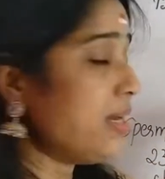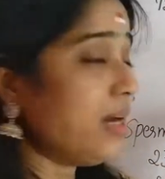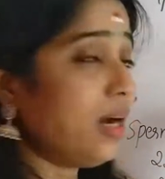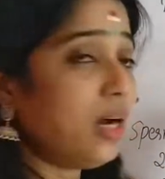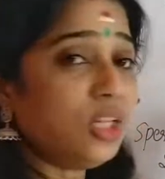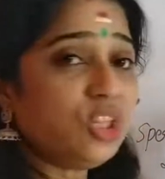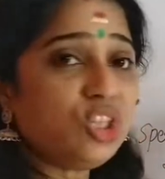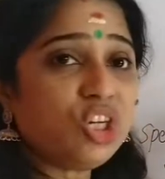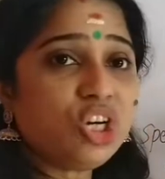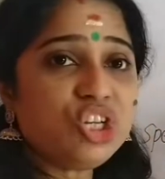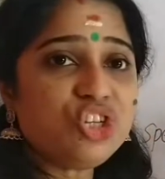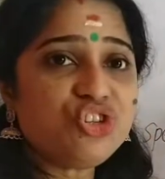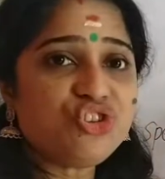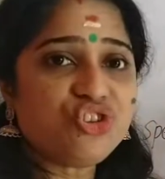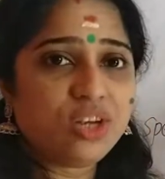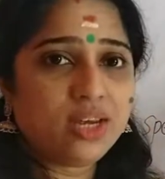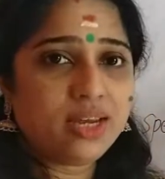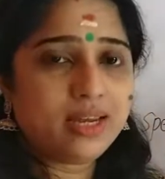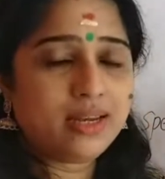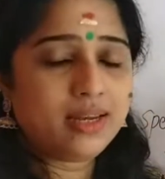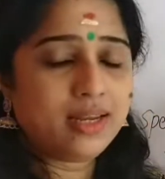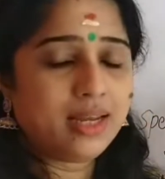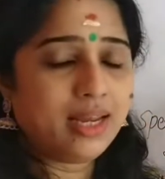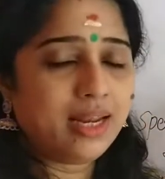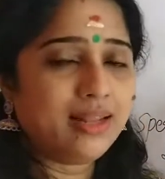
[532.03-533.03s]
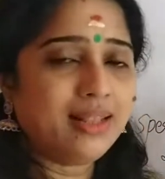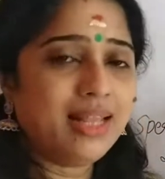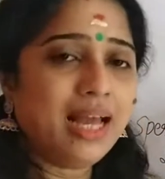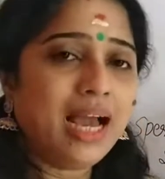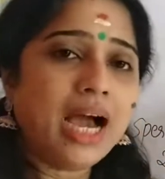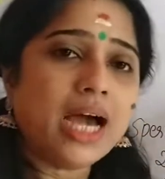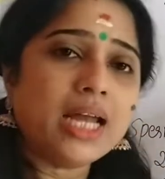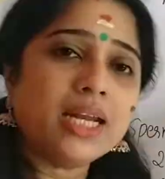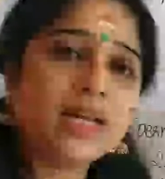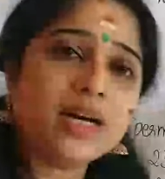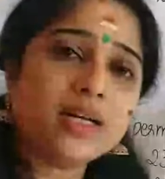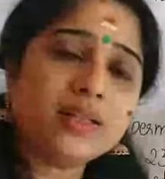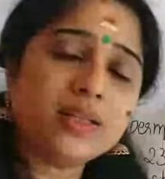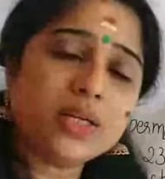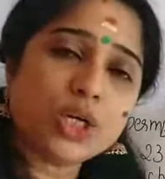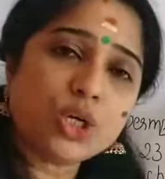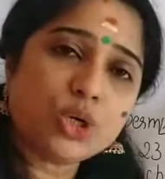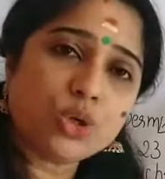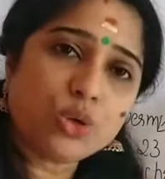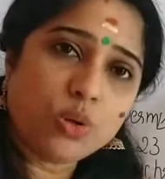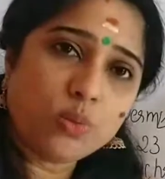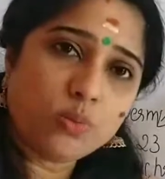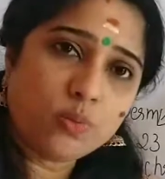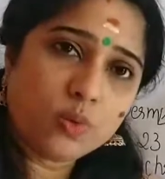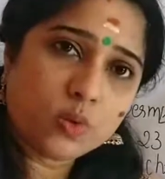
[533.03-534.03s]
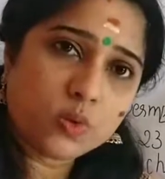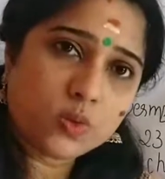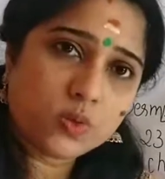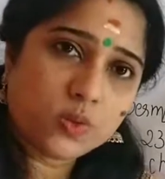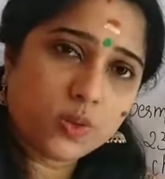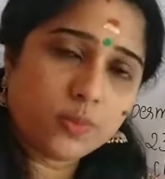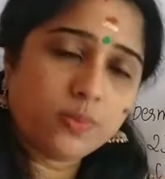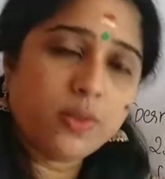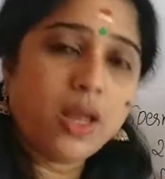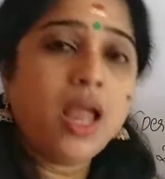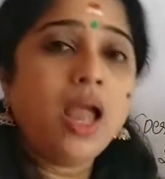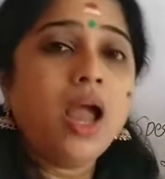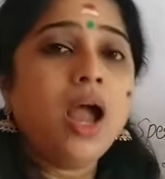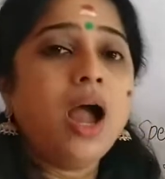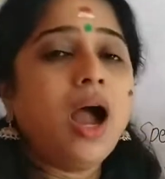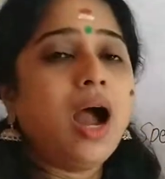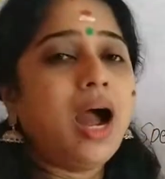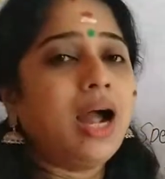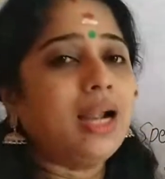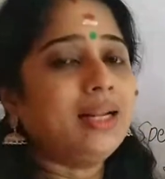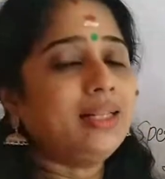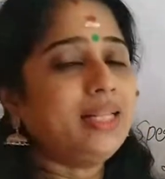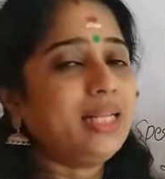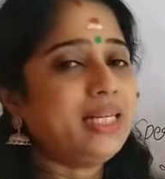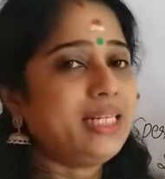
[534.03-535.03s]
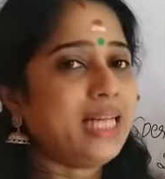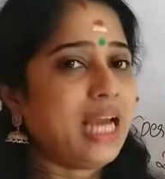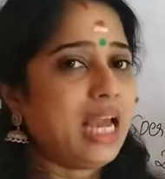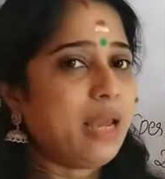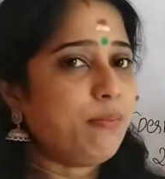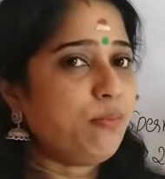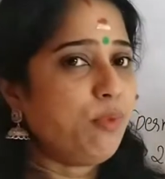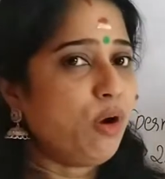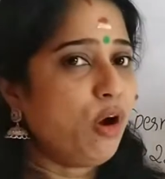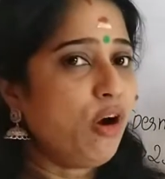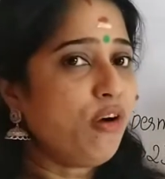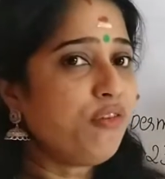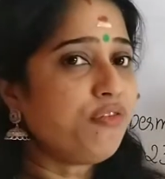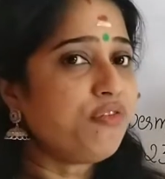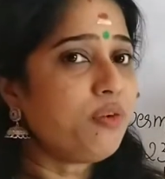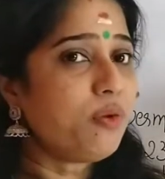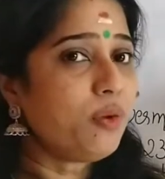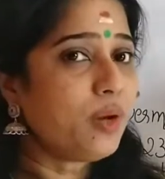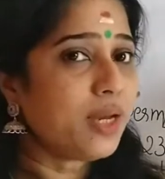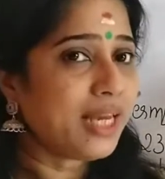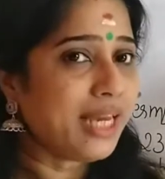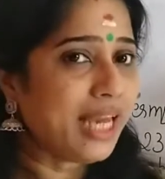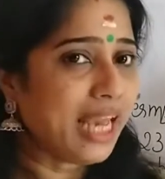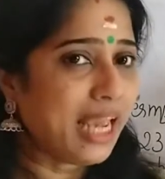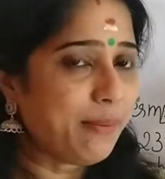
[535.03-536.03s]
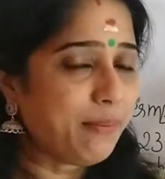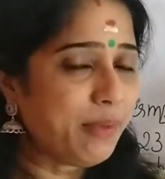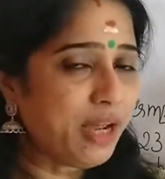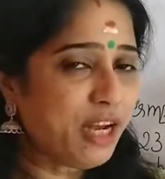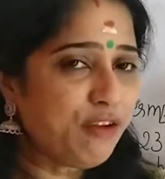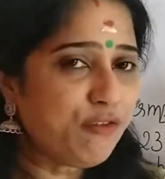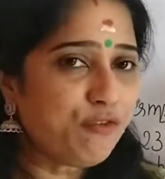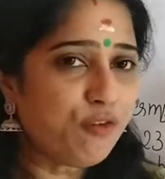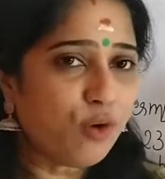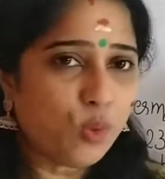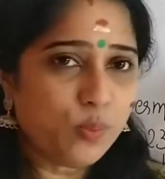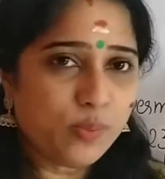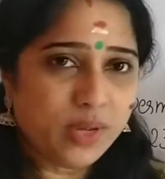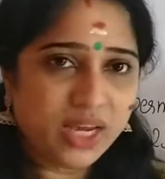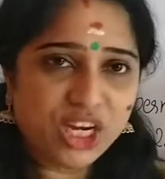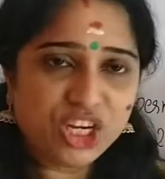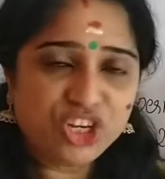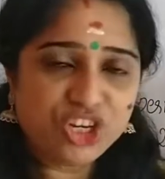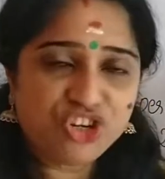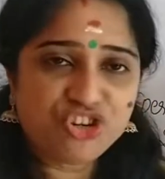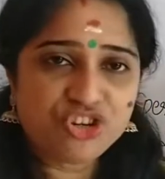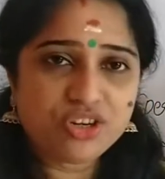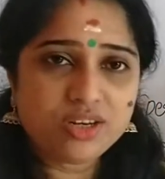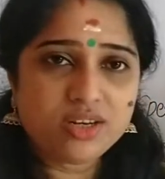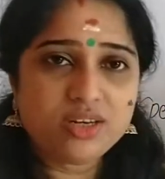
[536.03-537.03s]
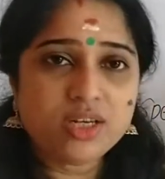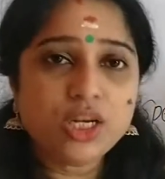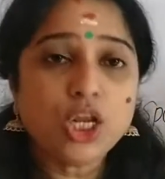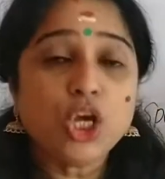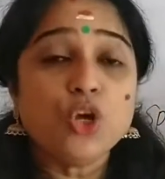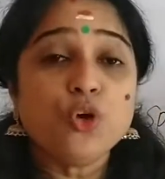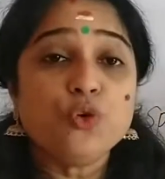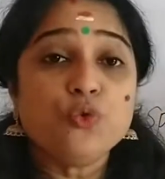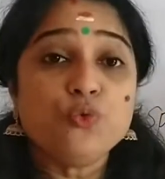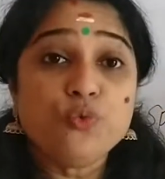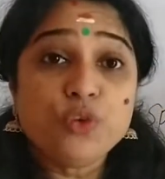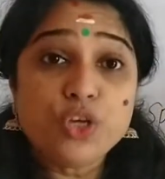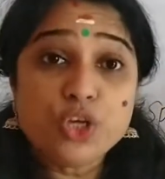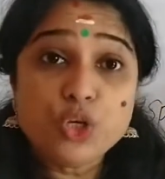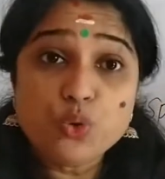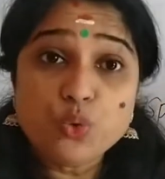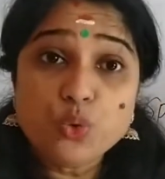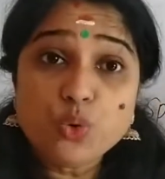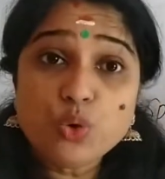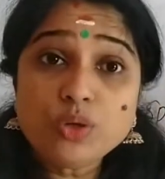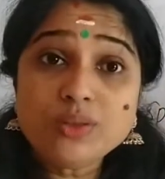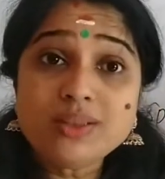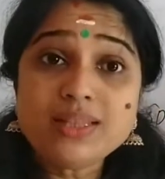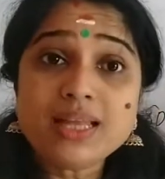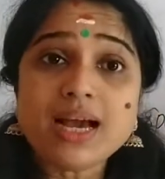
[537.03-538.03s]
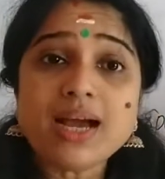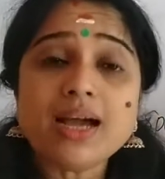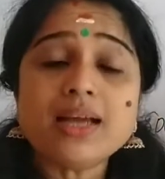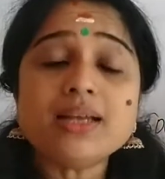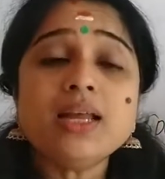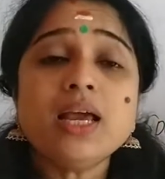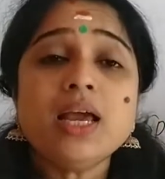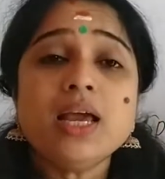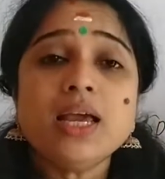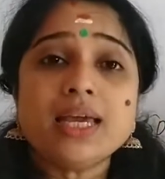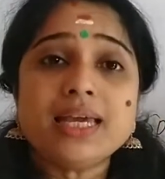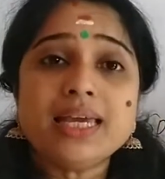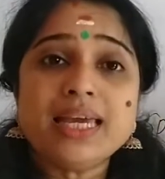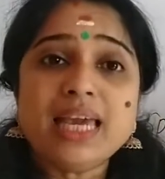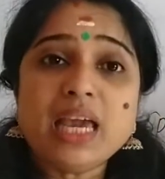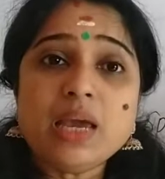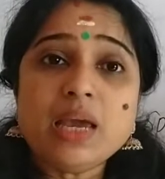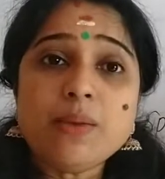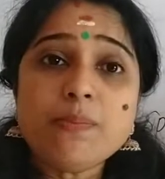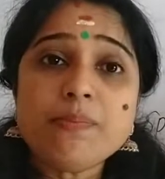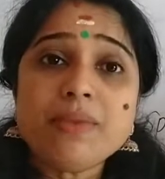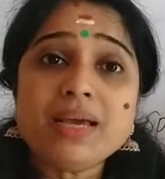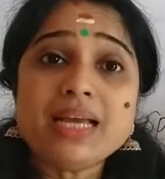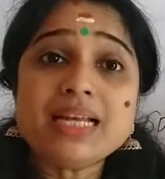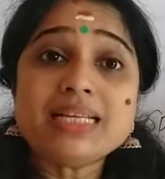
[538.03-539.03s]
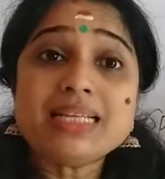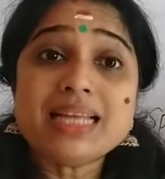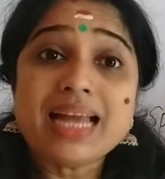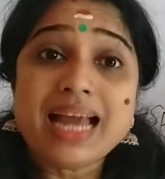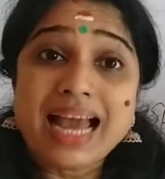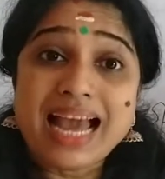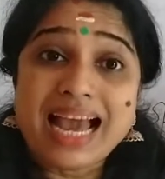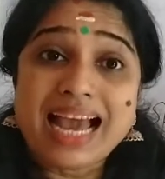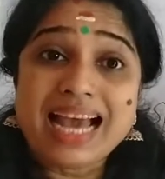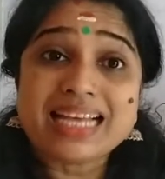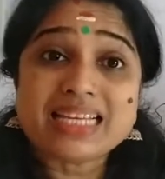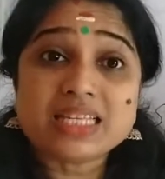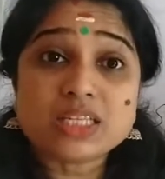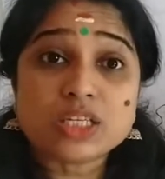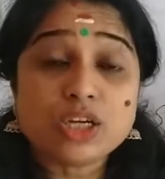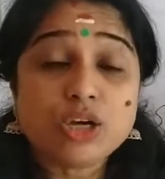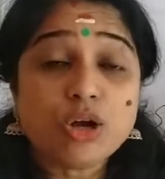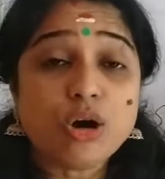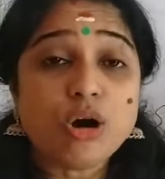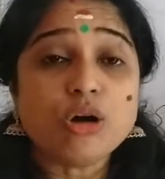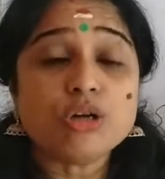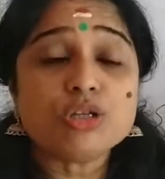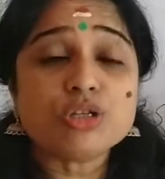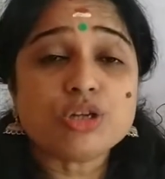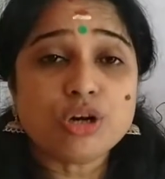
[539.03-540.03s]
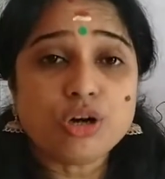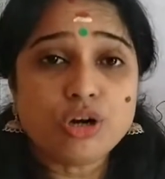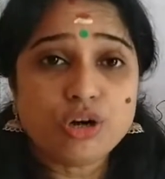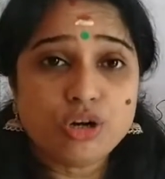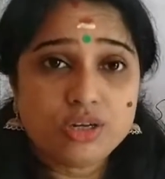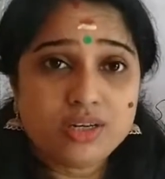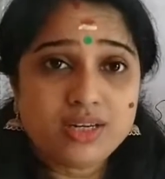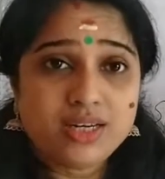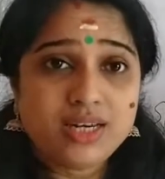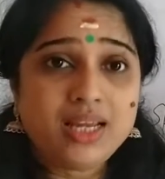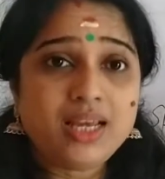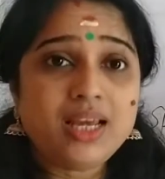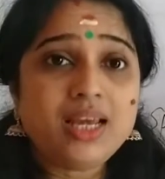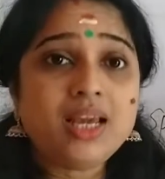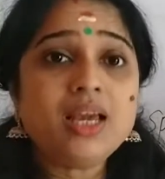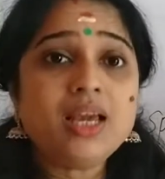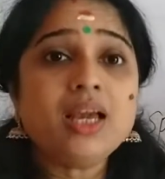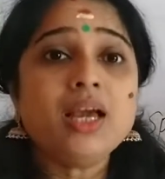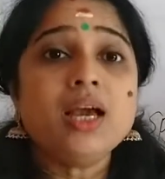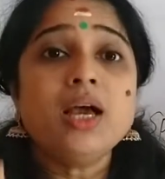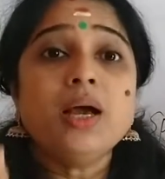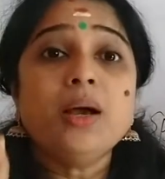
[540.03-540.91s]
another gene in the another chromosome. At the time of gamete formation, we know that gamete has got only